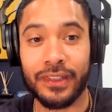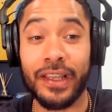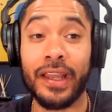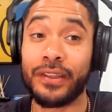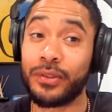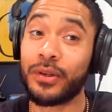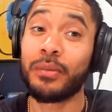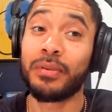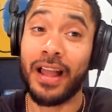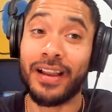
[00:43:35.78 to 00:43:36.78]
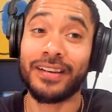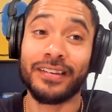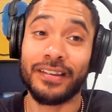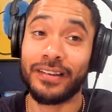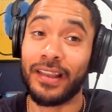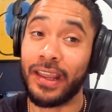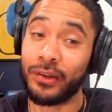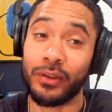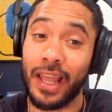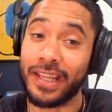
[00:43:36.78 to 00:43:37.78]
Yeah, you're going to block. Ain't
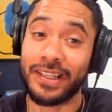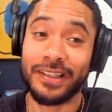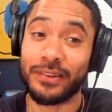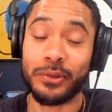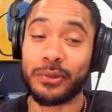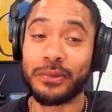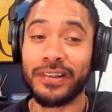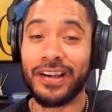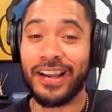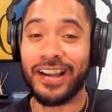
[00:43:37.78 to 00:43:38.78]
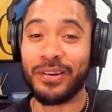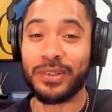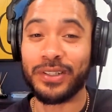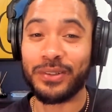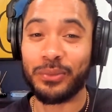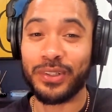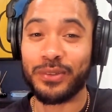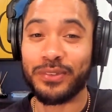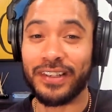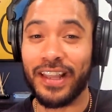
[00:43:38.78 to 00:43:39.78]
no light getting through when
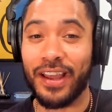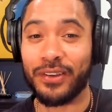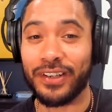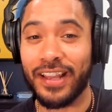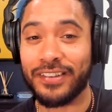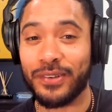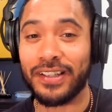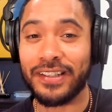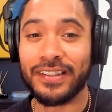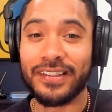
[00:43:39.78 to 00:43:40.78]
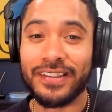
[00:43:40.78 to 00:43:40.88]
you sit down on that toilet.